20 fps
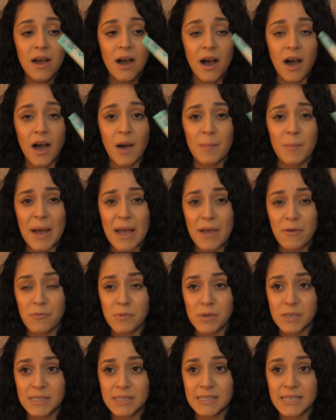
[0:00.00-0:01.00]
I
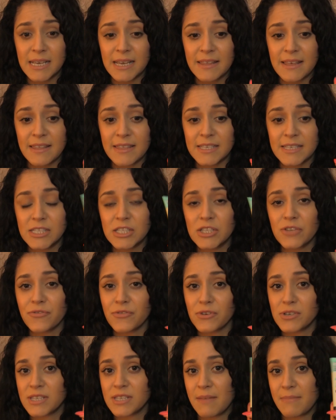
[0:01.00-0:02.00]
will say that this is the
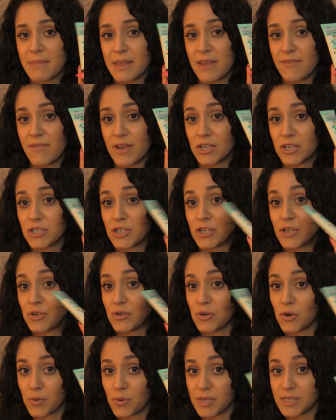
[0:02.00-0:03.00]
first time that I've actually
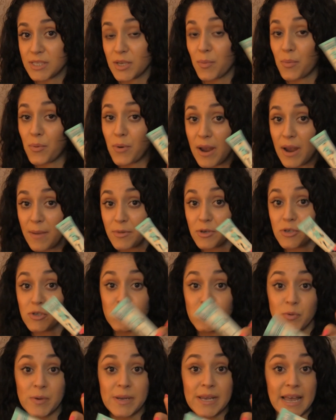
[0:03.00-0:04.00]
noticed a primer
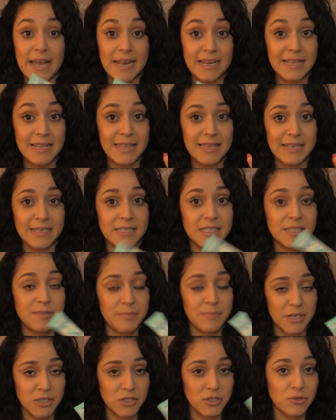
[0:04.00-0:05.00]
doing anything
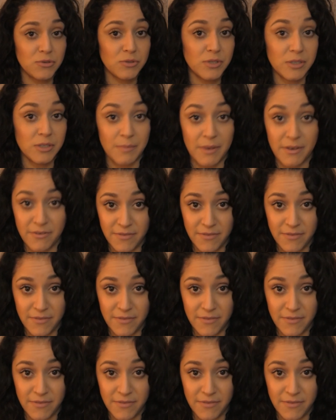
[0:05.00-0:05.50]
special to my